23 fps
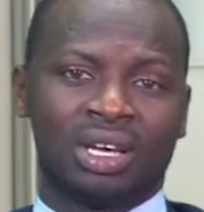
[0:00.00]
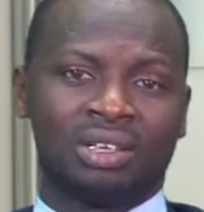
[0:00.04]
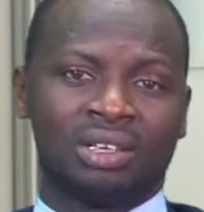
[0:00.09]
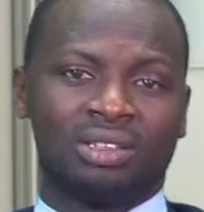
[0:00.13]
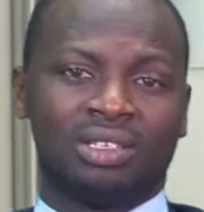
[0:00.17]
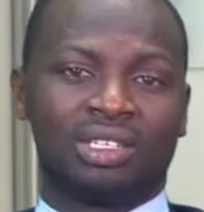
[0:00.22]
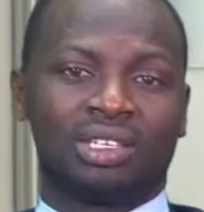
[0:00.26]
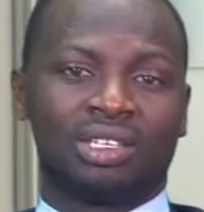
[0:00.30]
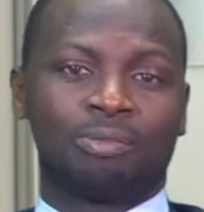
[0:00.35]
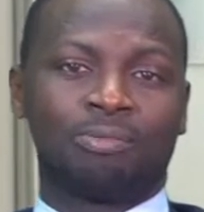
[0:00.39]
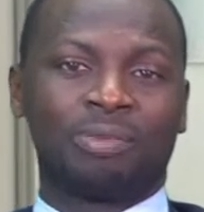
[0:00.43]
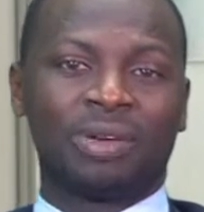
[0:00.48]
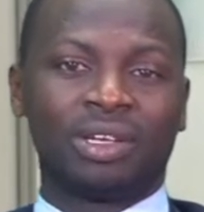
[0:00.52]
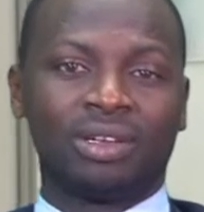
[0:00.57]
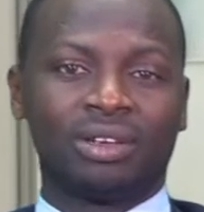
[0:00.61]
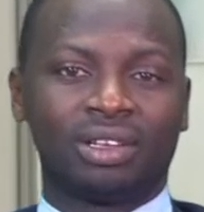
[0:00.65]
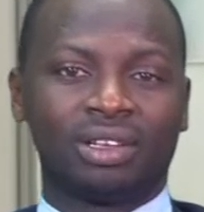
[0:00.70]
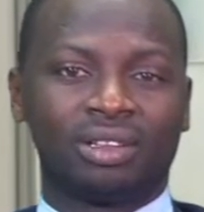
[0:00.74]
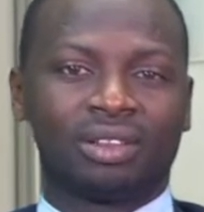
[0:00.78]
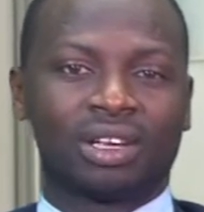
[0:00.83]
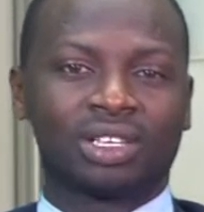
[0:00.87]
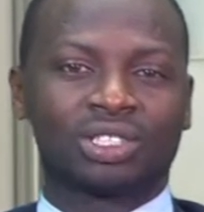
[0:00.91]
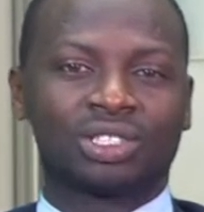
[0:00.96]
The
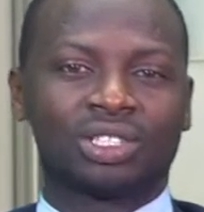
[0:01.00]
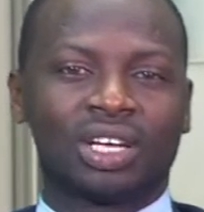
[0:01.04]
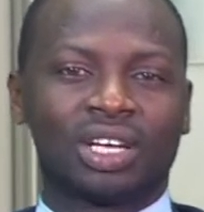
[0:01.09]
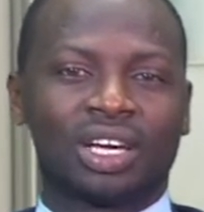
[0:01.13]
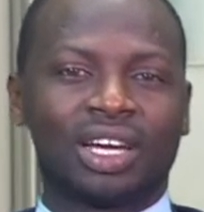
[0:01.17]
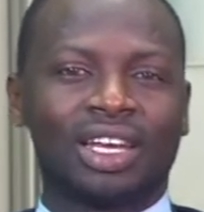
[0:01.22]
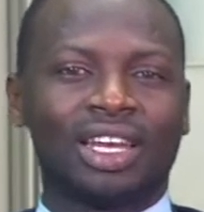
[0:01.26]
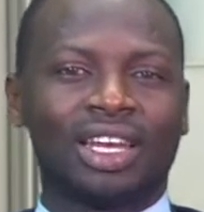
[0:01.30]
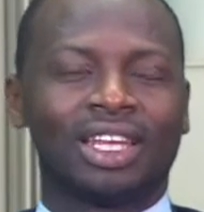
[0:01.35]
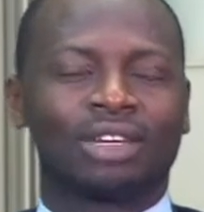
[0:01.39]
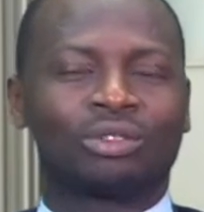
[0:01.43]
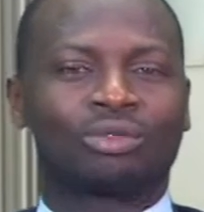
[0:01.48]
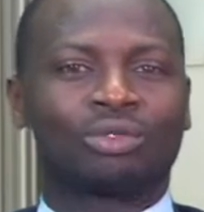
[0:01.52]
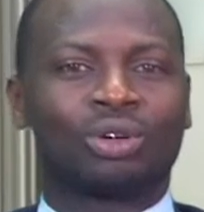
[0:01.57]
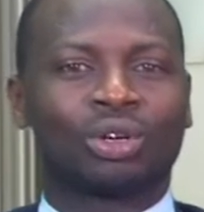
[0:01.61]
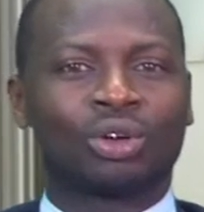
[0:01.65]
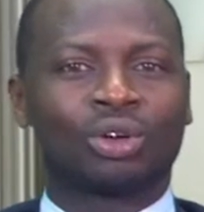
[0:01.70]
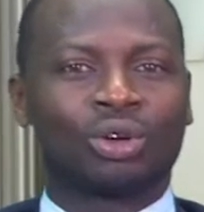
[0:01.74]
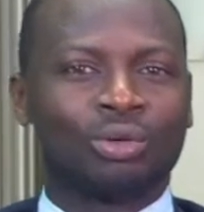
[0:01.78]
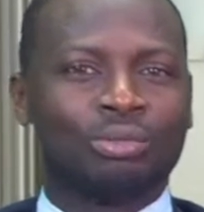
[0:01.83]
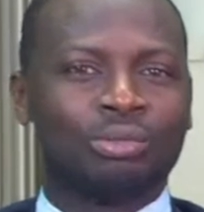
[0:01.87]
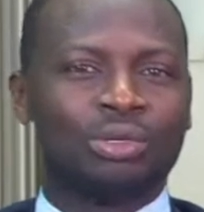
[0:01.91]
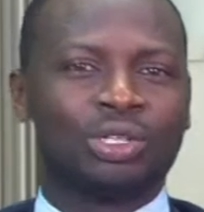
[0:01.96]
Independent National Electoral
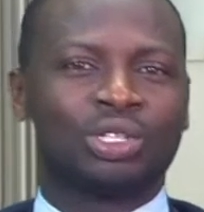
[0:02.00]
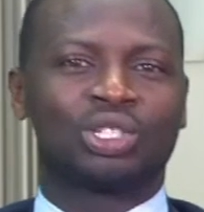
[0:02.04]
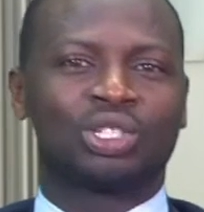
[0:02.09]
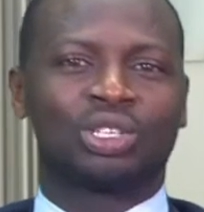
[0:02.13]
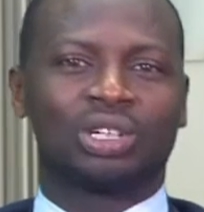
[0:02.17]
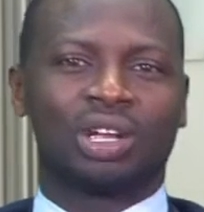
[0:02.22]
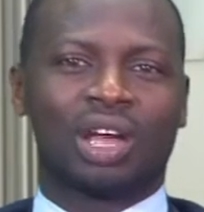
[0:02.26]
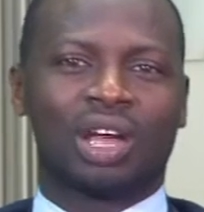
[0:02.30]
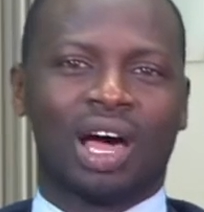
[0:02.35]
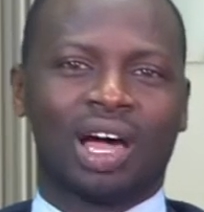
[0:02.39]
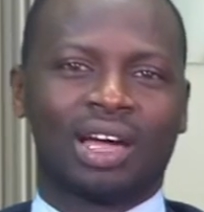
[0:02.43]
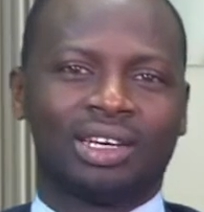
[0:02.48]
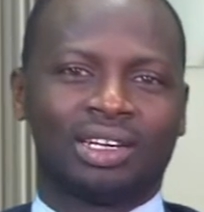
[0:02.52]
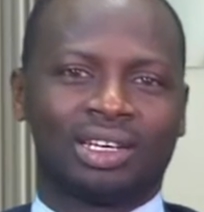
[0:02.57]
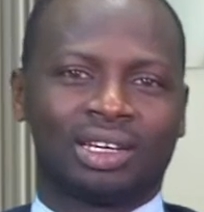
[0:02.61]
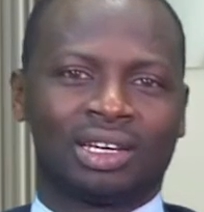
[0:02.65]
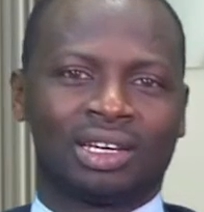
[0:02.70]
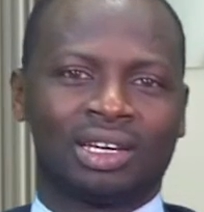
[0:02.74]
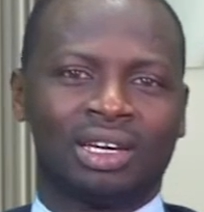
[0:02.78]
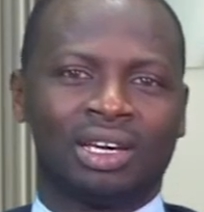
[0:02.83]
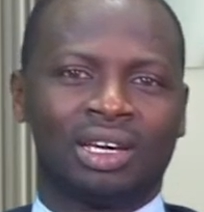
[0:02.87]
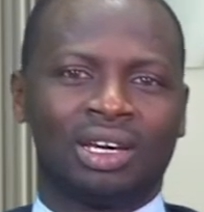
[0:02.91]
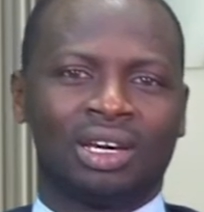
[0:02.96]
Commission,
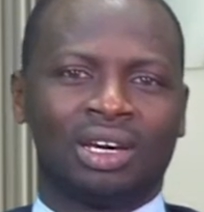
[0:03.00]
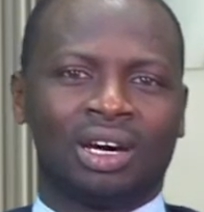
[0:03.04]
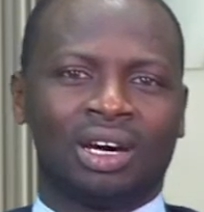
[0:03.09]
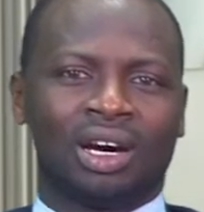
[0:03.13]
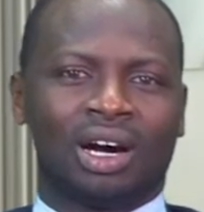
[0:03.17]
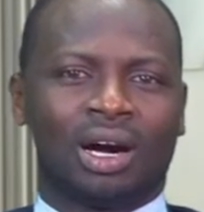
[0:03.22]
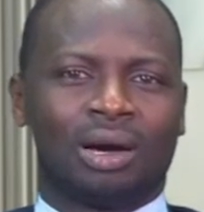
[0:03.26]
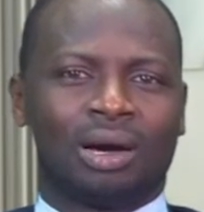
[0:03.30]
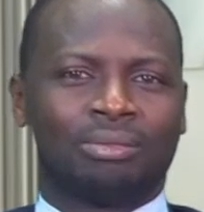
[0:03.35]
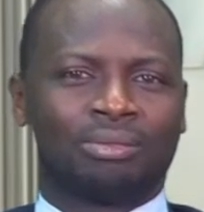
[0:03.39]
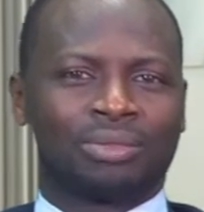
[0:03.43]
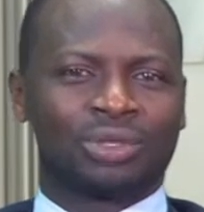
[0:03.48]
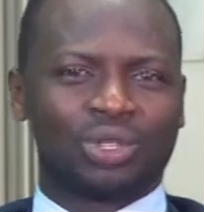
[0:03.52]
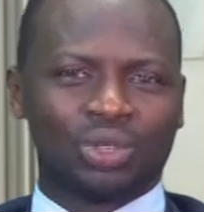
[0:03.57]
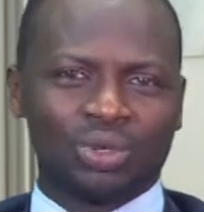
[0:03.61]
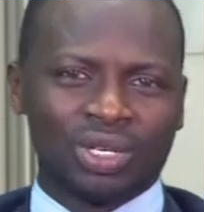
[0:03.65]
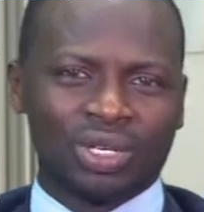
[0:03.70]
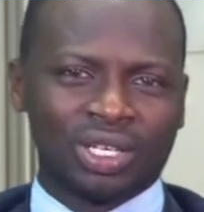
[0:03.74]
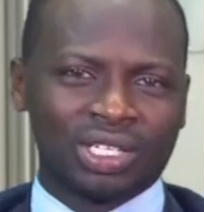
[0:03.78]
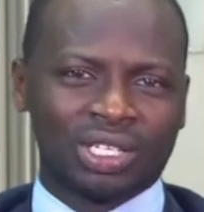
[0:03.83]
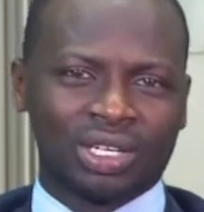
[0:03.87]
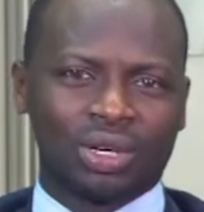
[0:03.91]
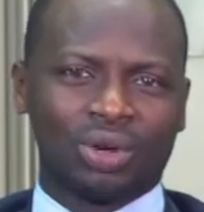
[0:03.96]
INEC, 2
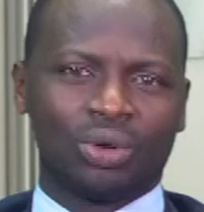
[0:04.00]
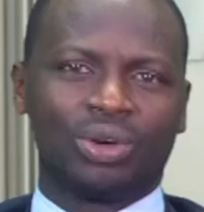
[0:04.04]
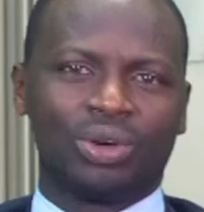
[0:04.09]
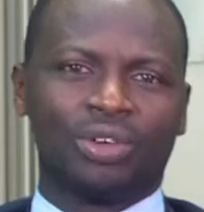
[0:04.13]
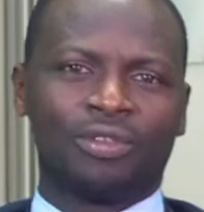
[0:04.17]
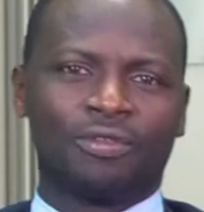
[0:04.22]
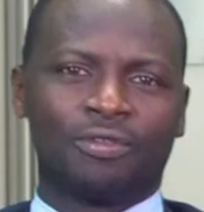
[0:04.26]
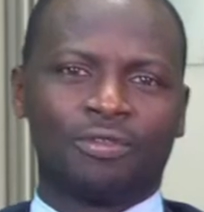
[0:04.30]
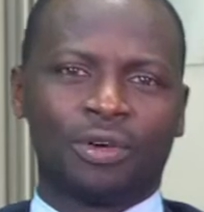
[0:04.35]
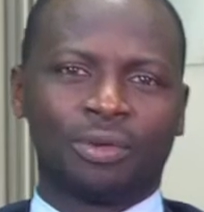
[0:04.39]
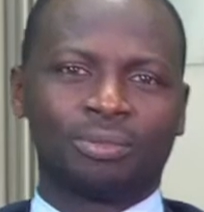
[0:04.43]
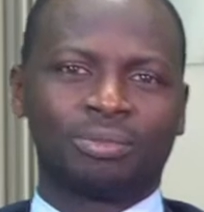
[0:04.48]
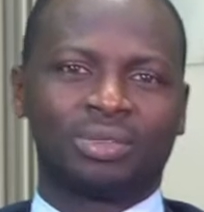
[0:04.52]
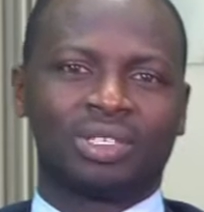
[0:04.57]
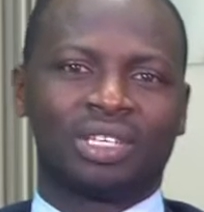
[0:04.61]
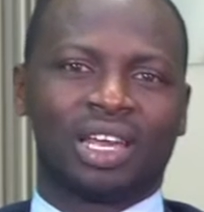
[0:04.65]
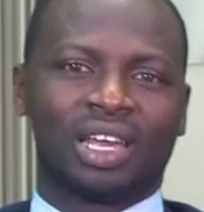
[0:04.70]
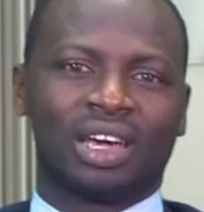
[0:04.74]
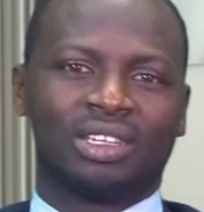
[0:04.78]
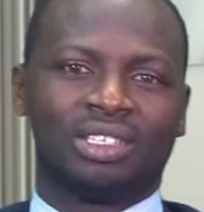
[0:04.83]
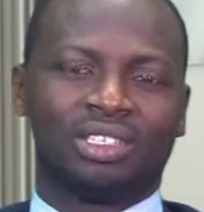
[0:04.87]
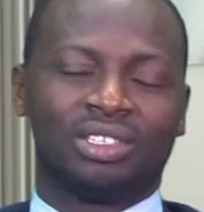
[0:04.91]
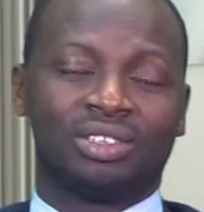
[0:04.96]
days ago informed
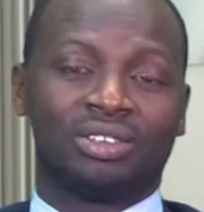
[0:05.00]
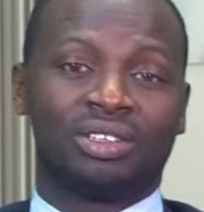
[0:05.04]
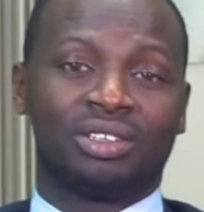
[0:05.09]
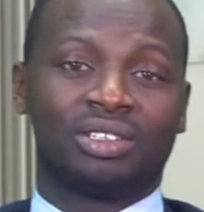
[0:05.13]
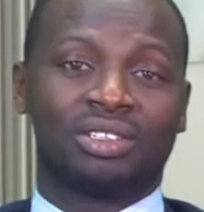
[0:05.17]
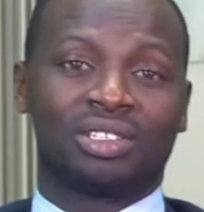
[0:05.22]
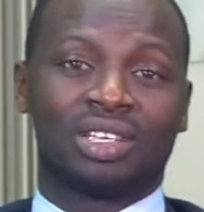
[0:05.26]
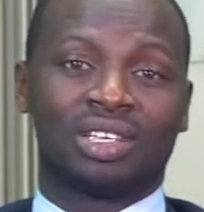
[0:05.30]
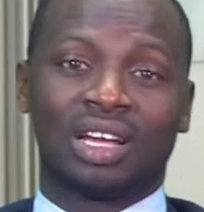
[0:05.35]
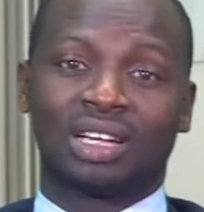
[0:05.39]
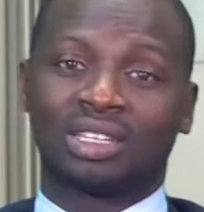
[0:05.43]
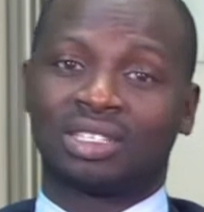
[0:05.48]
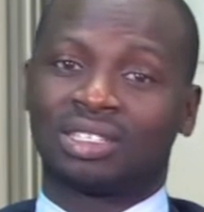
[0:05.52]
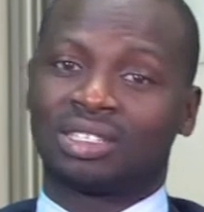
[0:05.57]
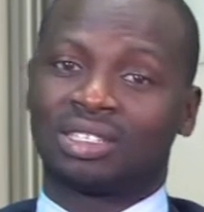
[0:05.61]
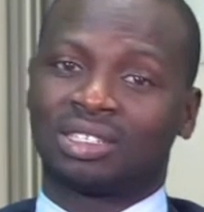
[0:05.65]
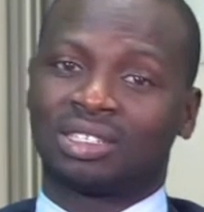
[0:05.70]
Nigerians that